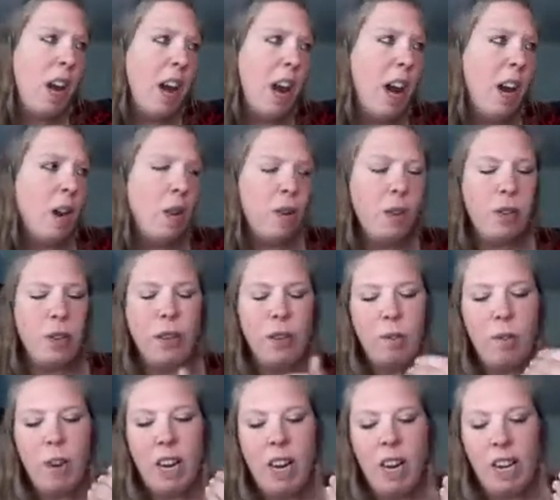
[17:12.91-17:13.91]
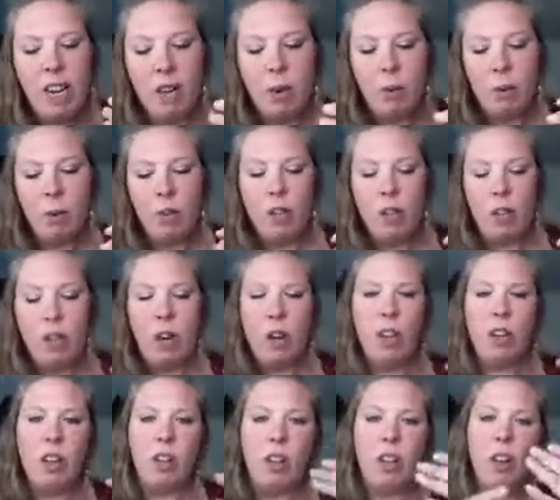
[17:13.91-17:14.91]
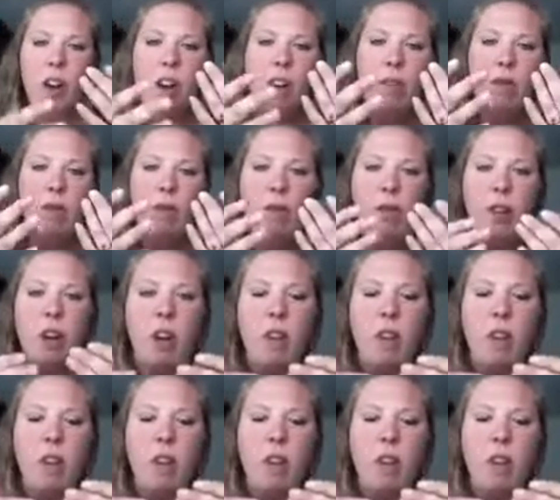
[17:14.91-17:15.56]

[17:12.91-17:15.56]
And also it's really cool to look on